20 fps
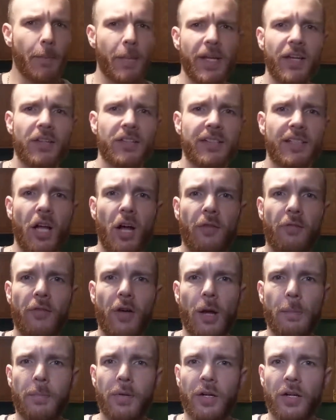Pick
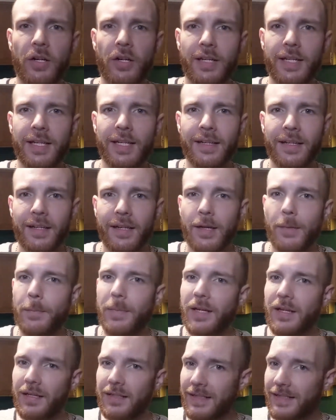yourself up a hoodie
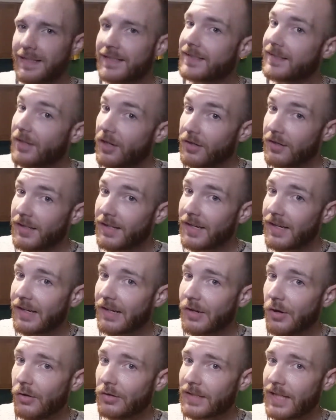because it's starting to
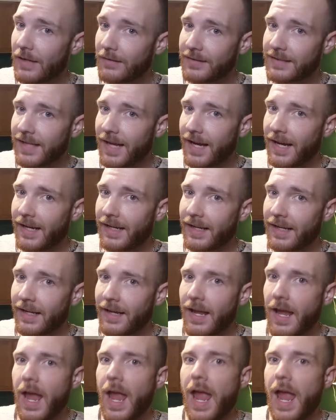get cold outside.